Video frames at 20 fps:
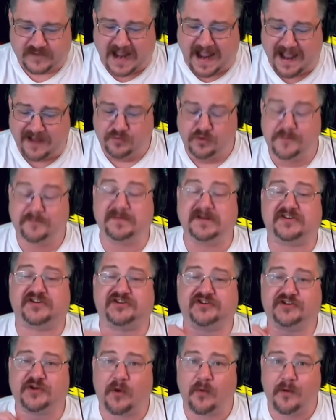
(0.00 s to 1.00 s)
I would be
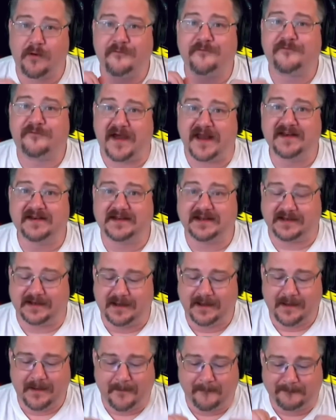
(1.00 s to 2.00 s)
so offended
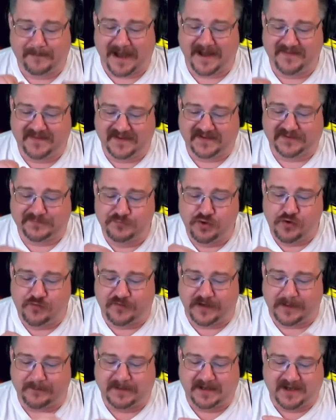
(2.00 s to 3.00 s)
by this
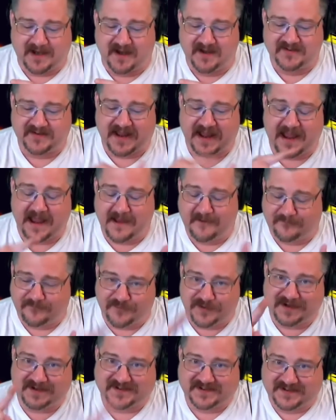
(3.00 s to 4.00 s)
movie because
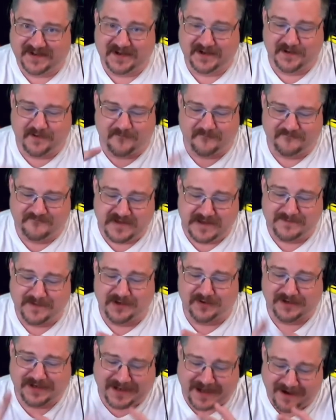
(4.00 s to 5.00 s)
every single
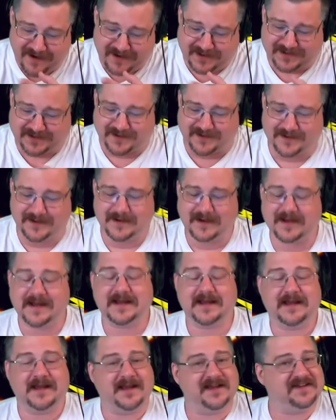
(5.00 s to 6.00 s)
female character
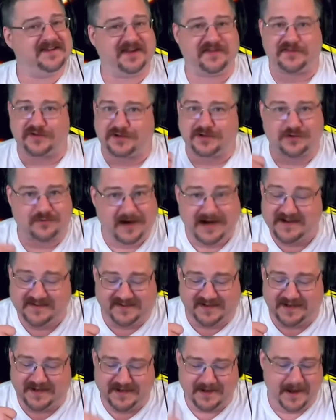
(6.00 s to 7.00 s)
is either
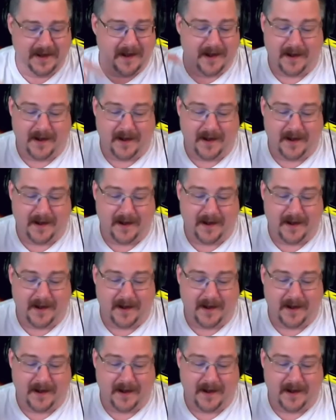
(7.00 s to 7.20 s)
crazy,